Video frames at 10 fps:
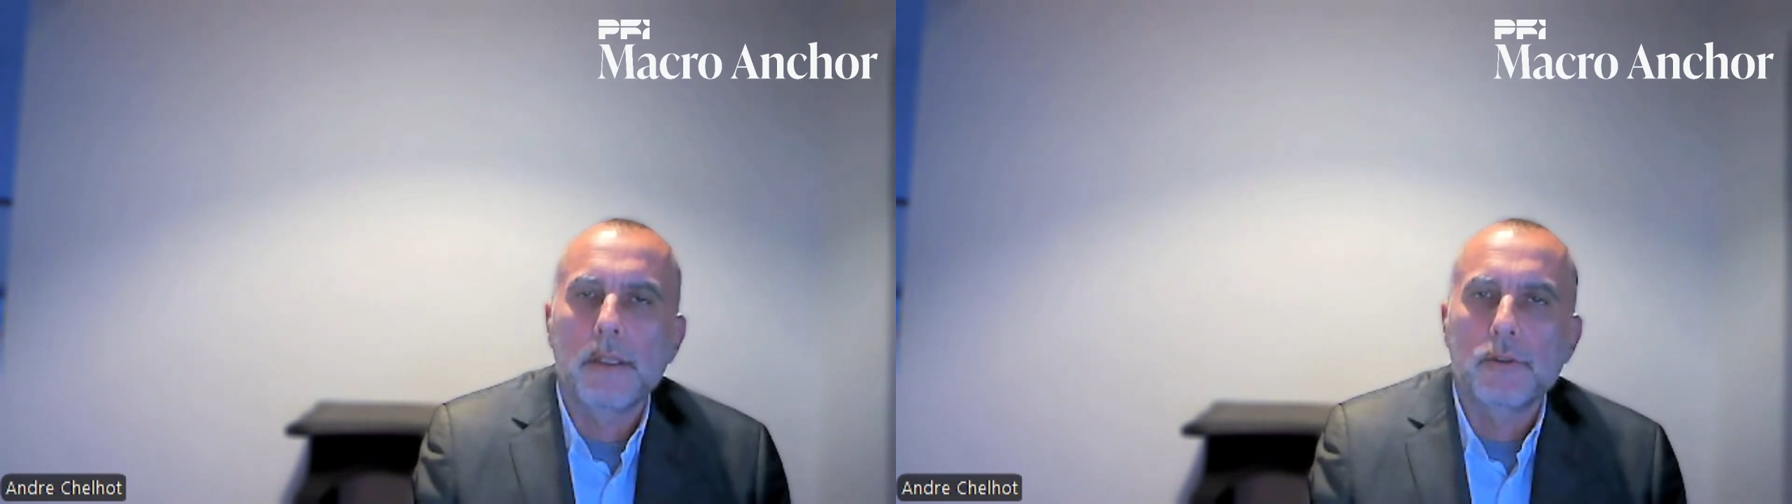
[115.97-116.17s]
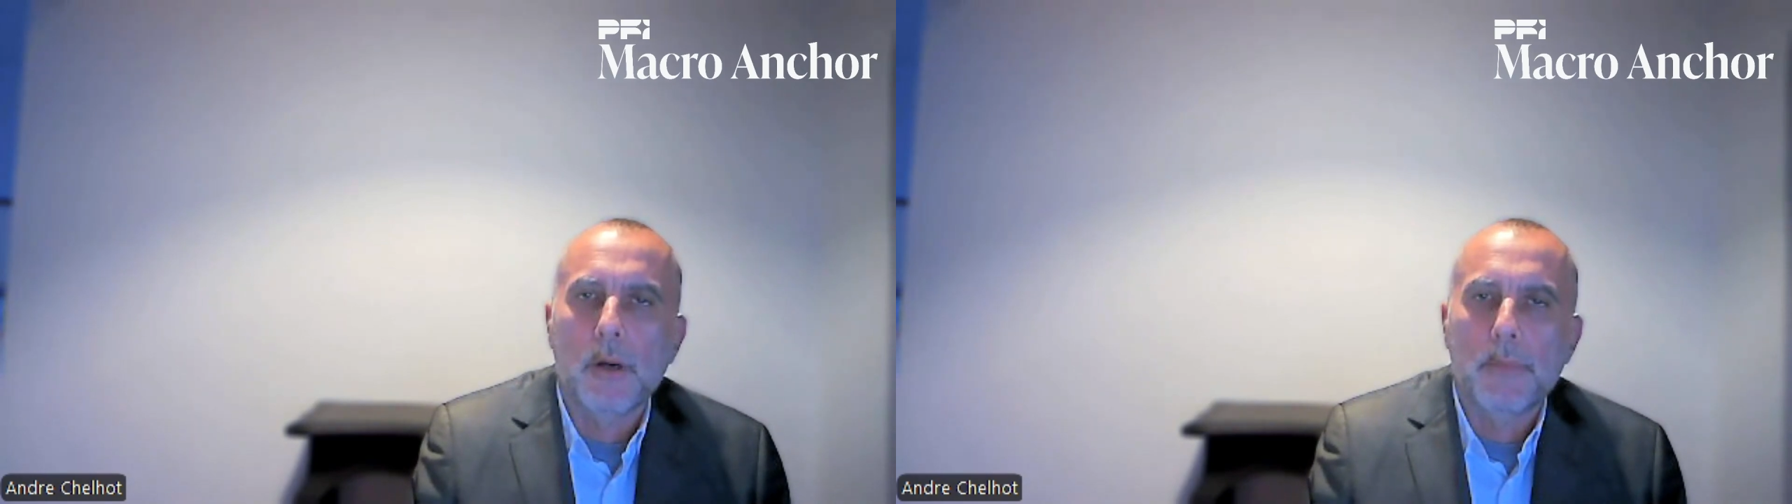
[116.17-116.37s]

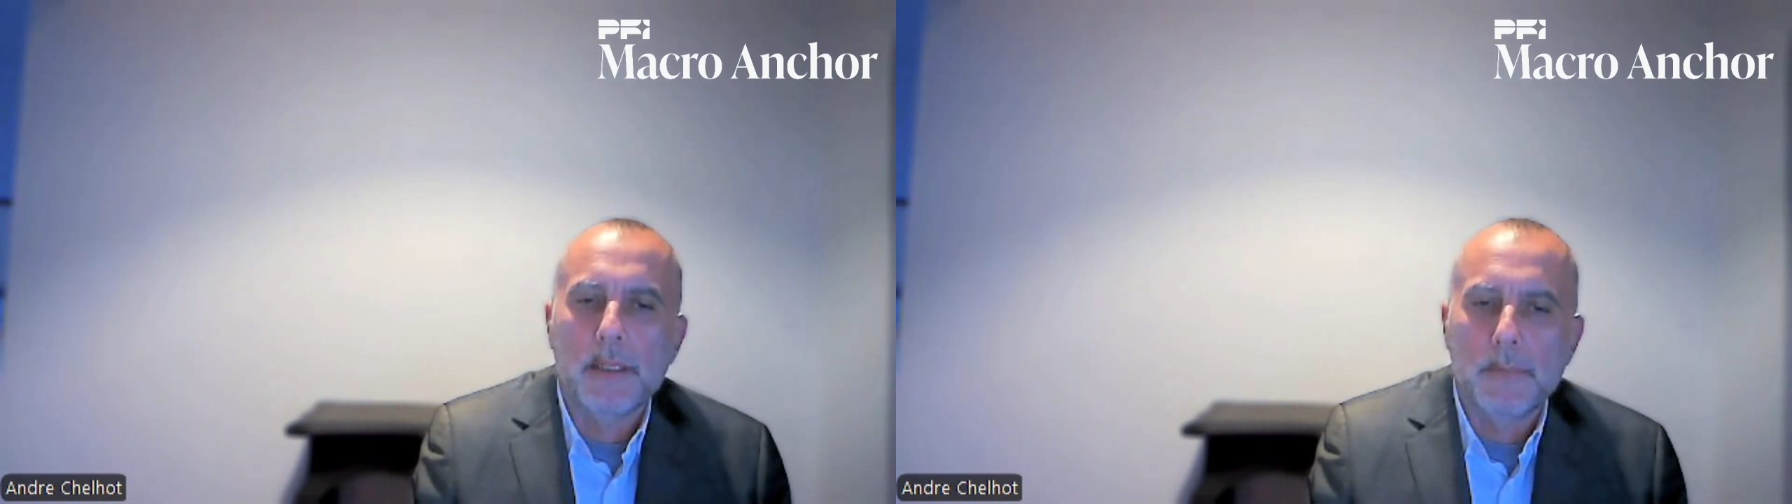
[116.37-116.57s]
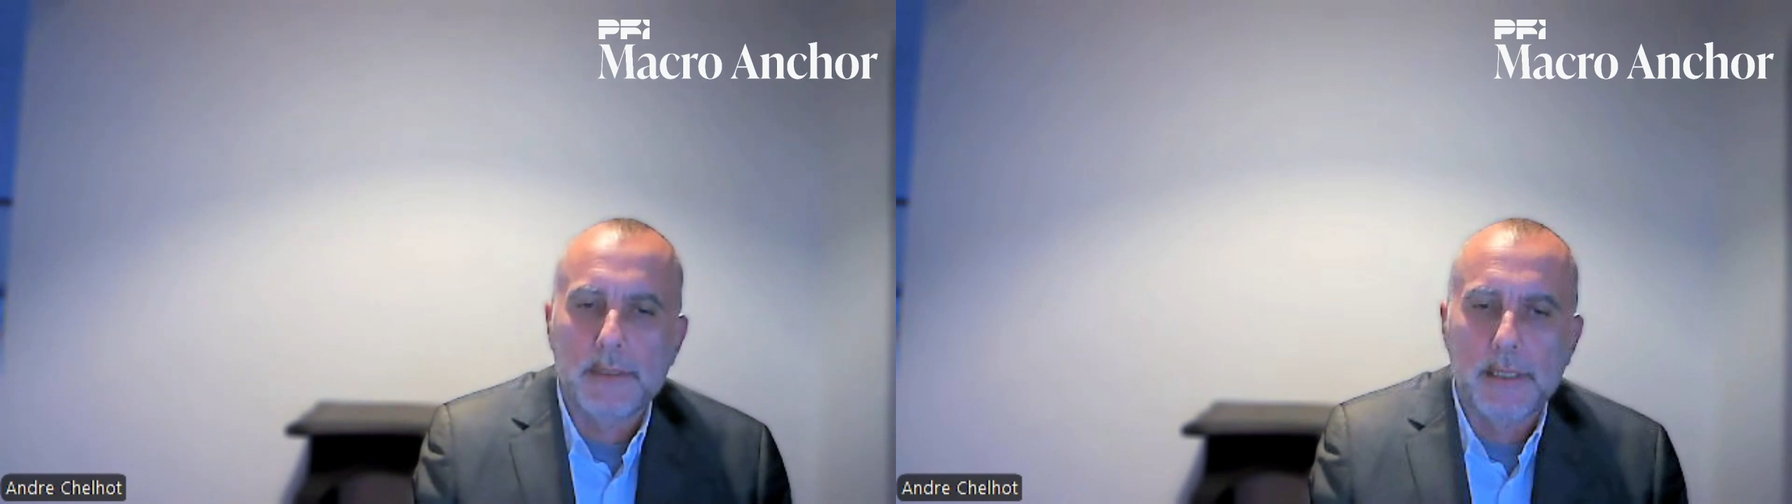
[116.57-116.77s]
Trump
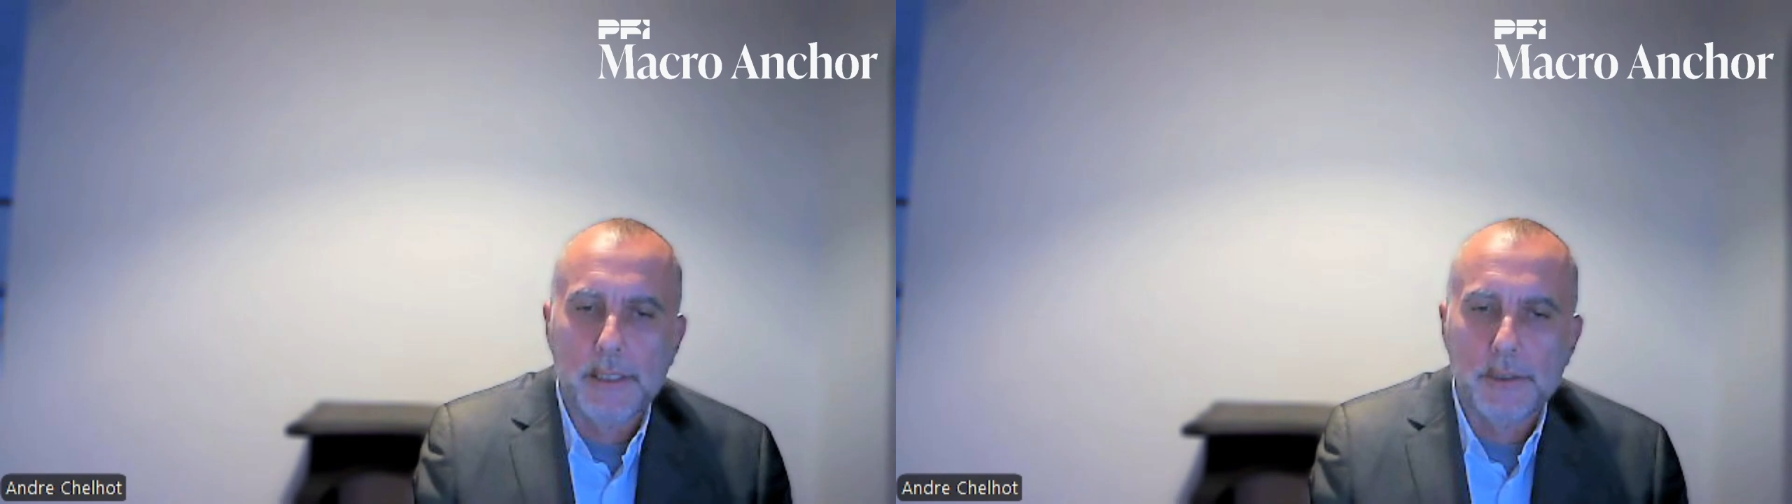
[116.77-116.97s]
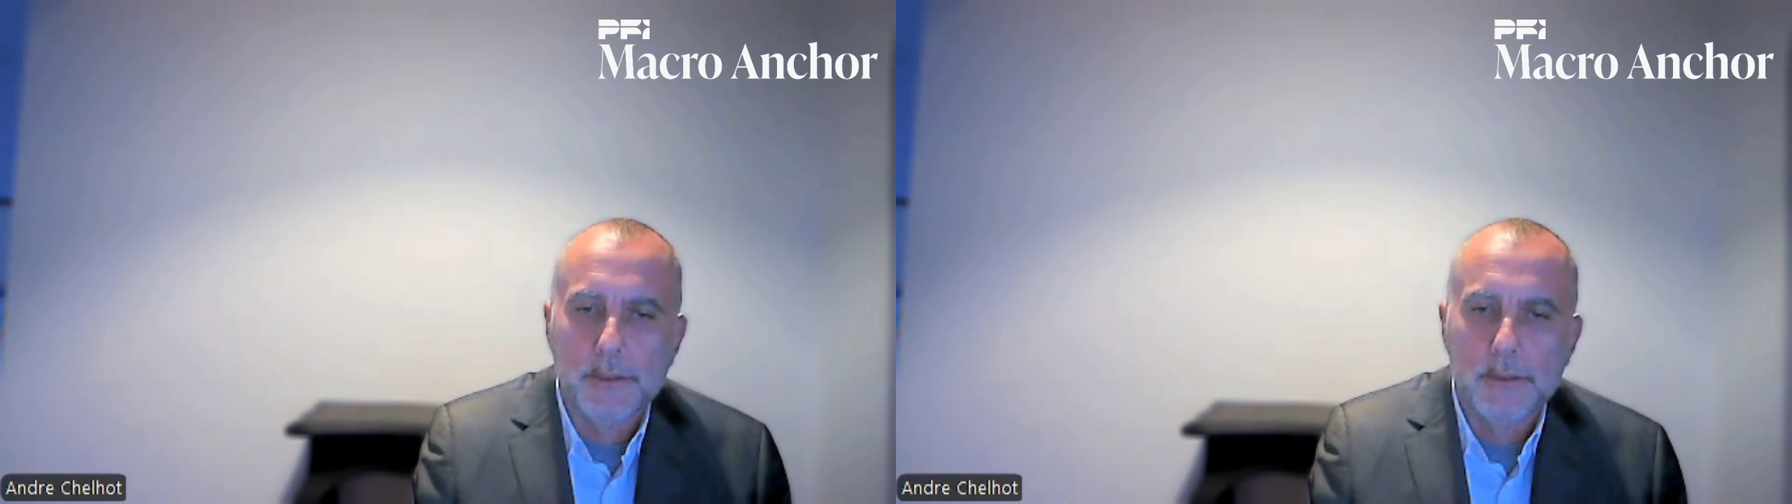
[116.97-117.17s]

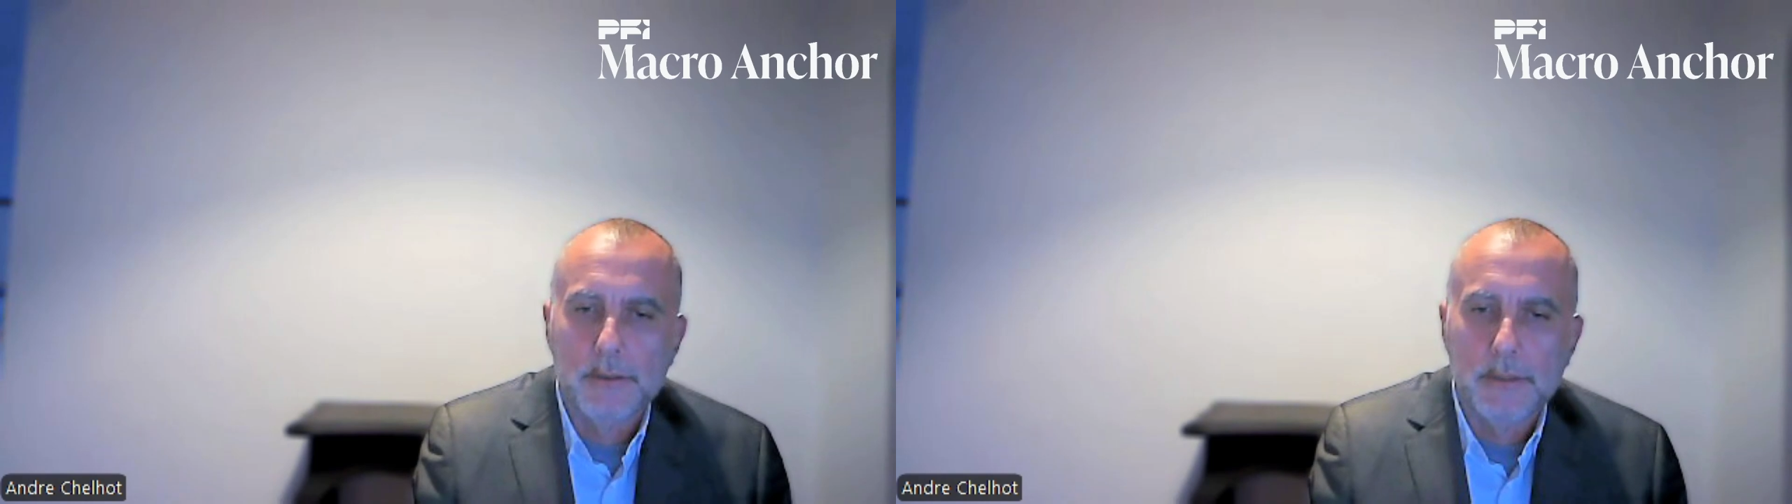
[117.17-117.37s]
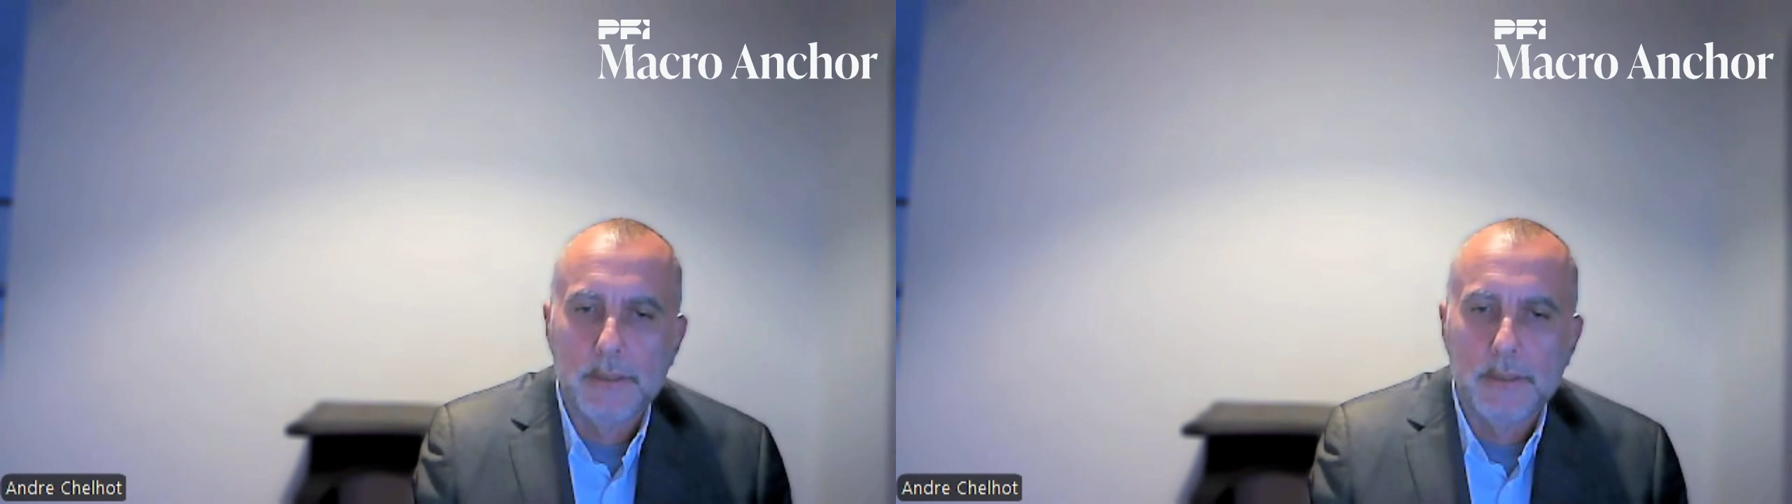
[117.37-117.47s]
administration,